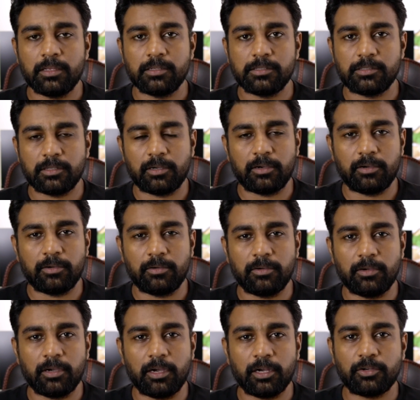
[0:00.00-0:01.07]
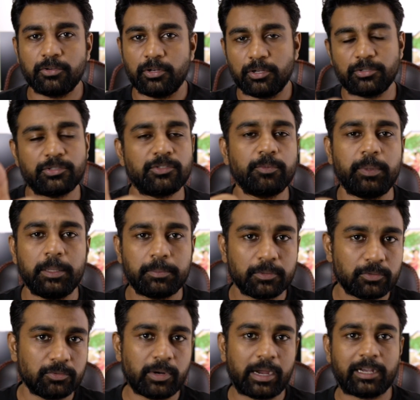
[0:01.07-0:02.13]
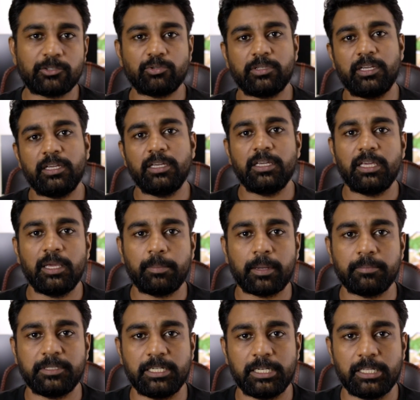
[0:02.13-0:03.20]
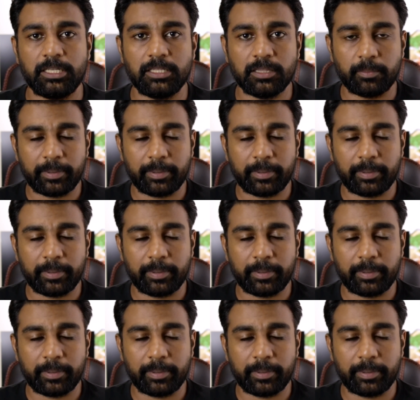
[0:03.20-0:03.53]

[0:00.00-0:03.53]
So kudos to people who actually keep updating the